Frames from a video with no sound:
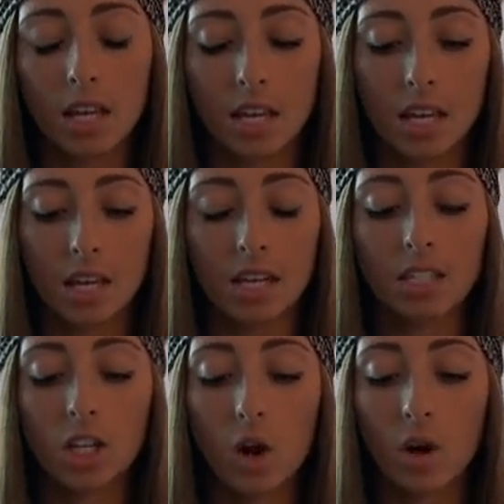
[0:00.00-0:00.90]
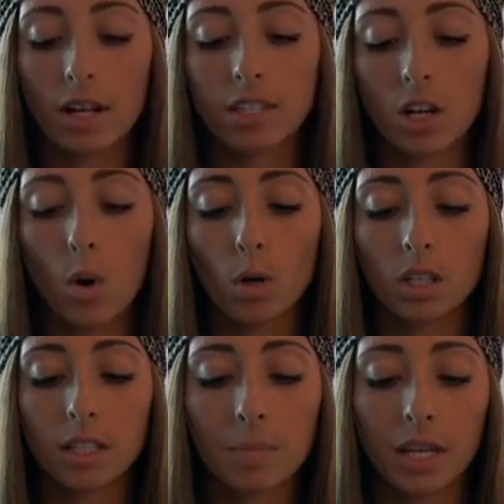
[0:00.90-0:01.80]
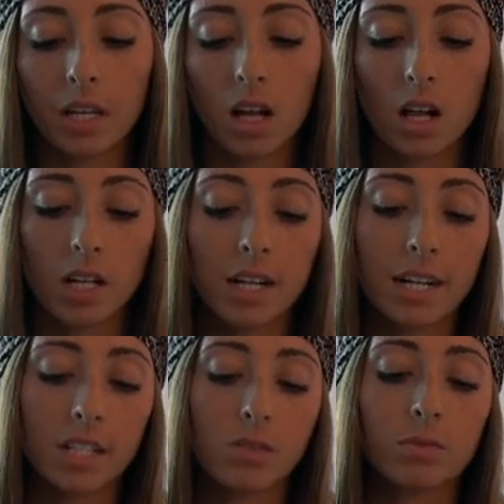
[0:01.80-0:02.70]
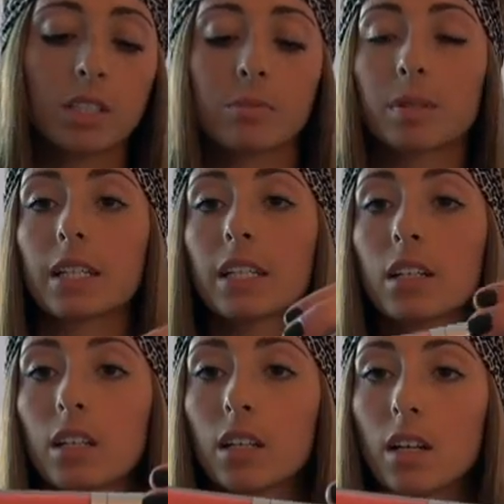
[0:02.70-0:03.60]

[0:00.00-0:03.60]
and it's a it's a corally pink color and it's really pretty